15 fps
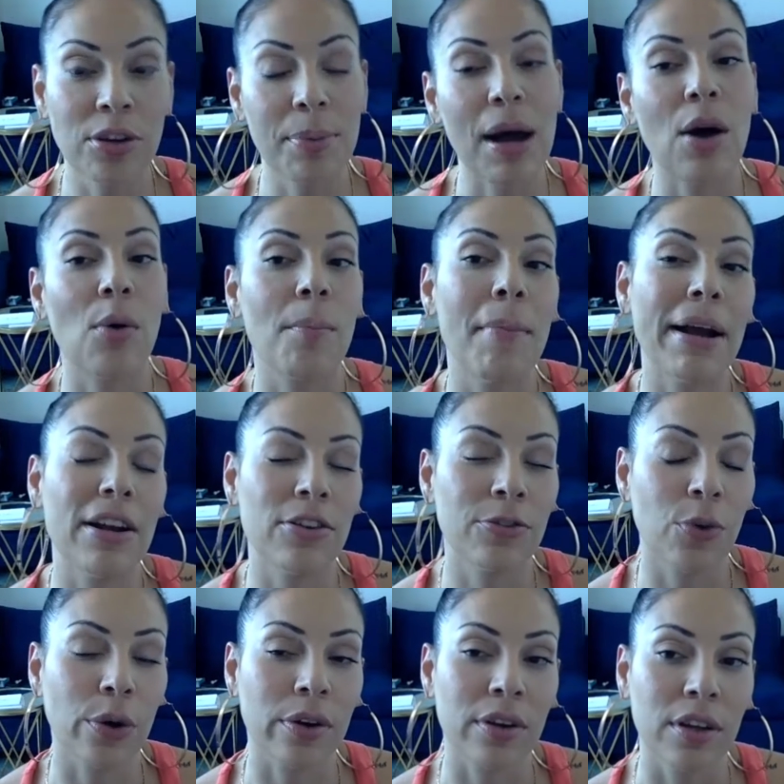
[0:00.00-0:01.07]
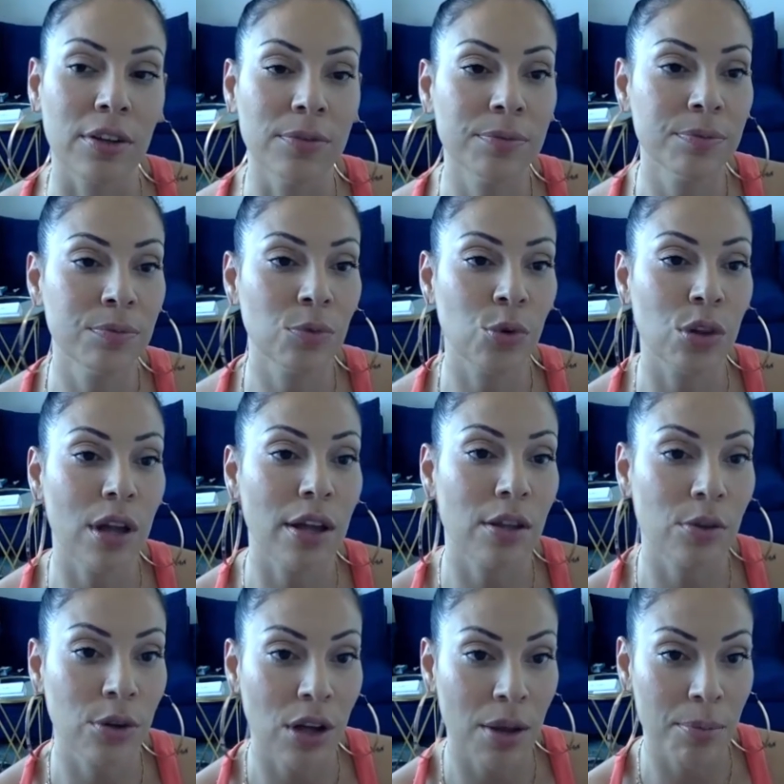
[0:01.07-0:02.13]
always about minus 14 when
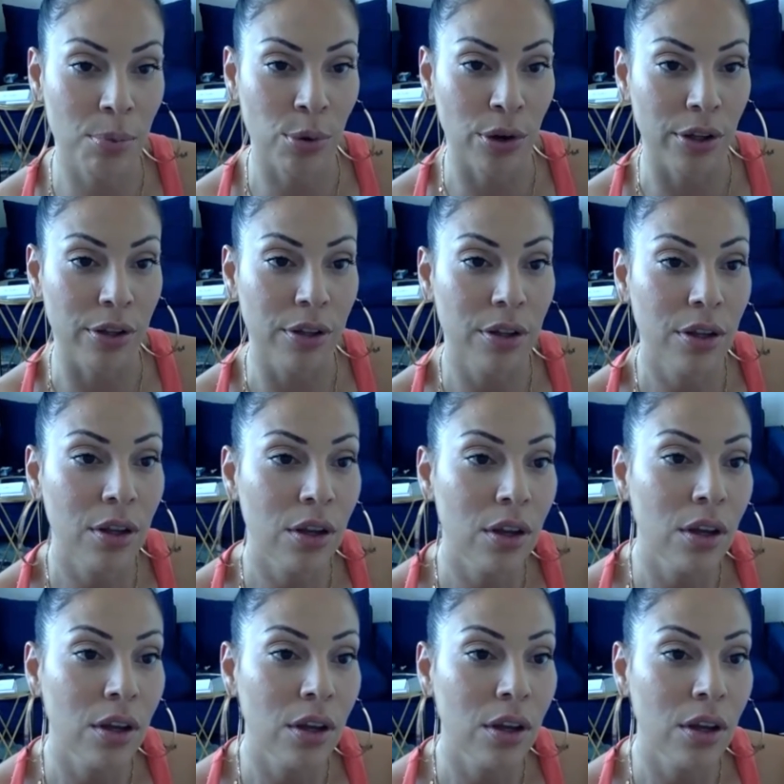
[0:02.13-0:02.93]
I'm print.